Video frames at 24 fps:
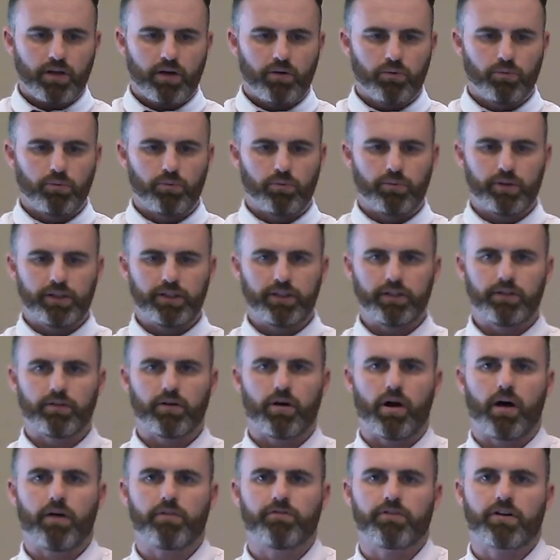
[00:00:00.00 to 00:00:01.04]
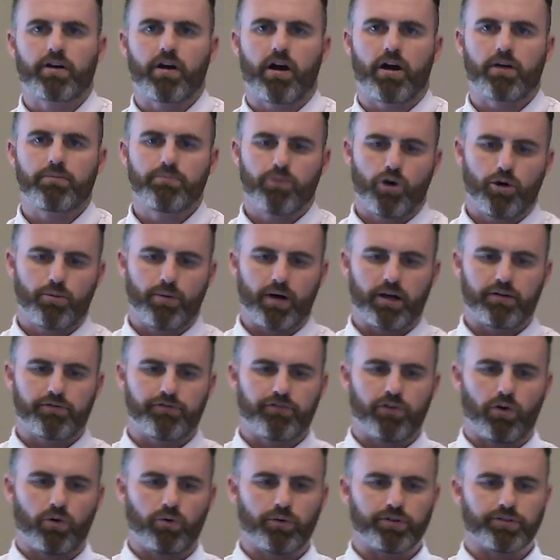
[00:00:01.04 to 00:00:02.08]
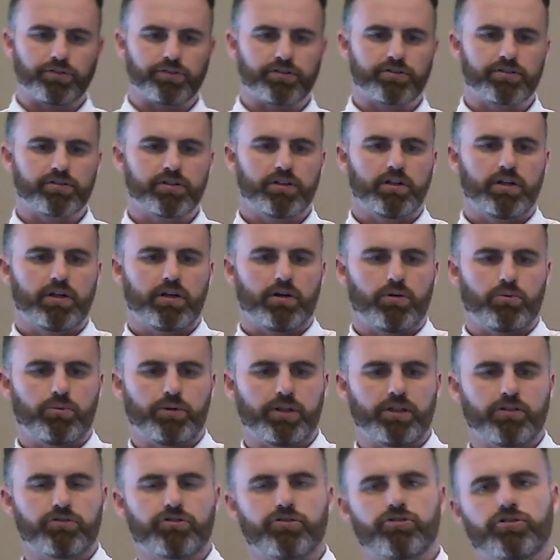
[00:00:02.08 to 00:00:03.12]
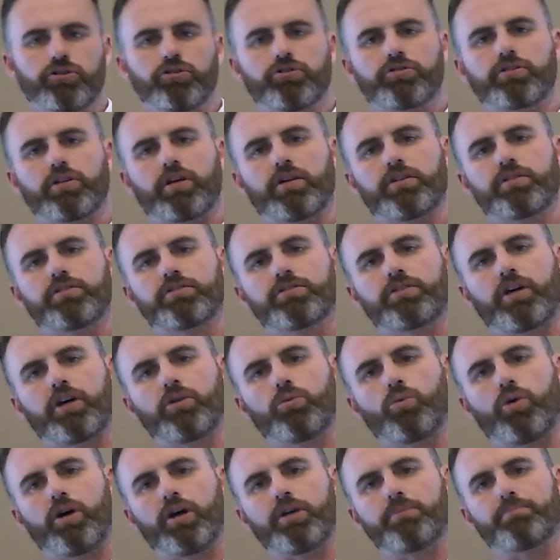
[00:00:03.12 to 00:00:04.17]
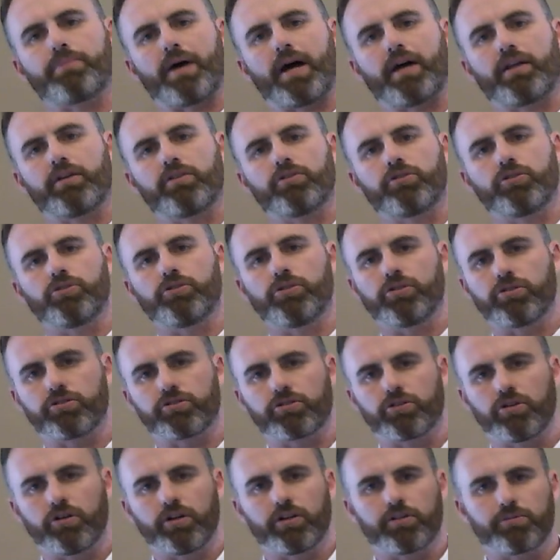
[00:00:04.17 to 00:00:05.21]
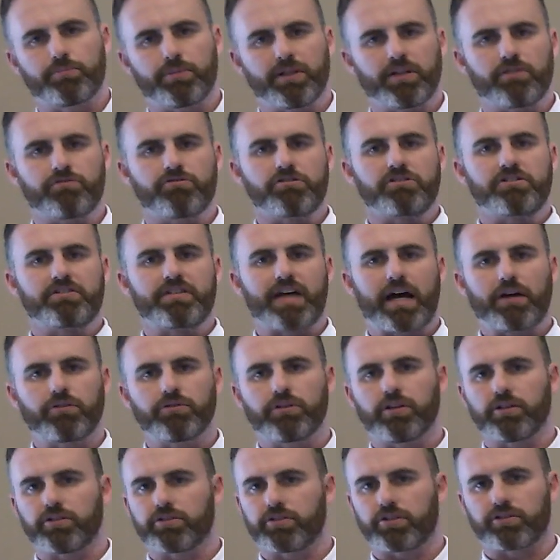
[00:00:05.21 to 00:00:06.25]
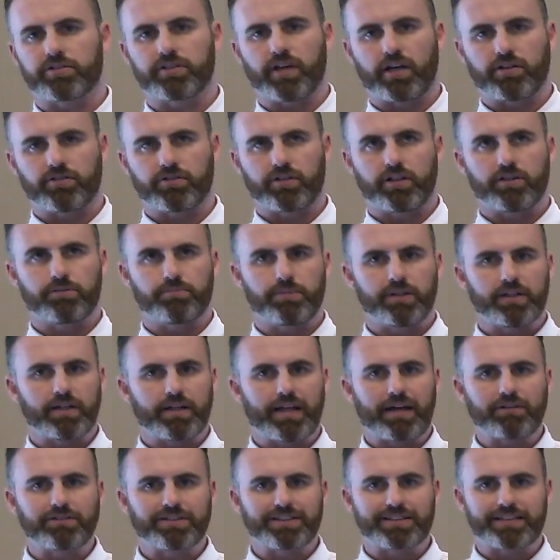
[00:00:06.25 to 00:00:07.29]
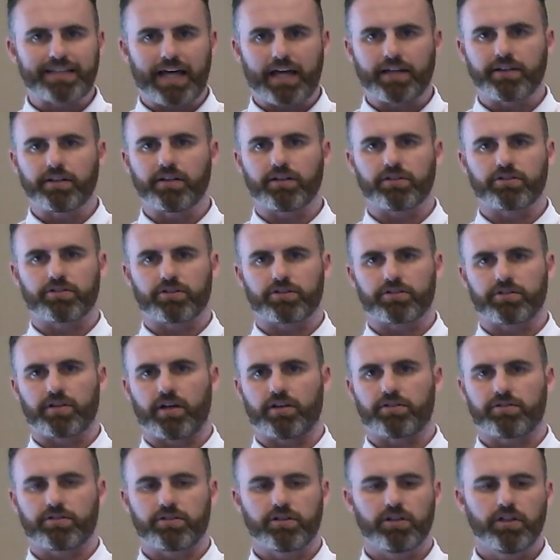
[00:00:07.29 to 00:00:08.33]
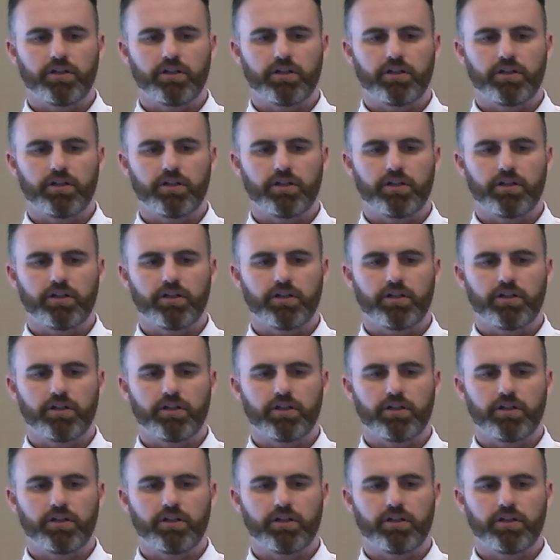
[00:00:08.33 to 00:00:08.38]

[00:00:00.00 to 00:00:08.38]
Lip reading: We regard mobile phones, we introduced a site-wide ban 2 years ago. It's been a resounding success. It's been an outstanding success.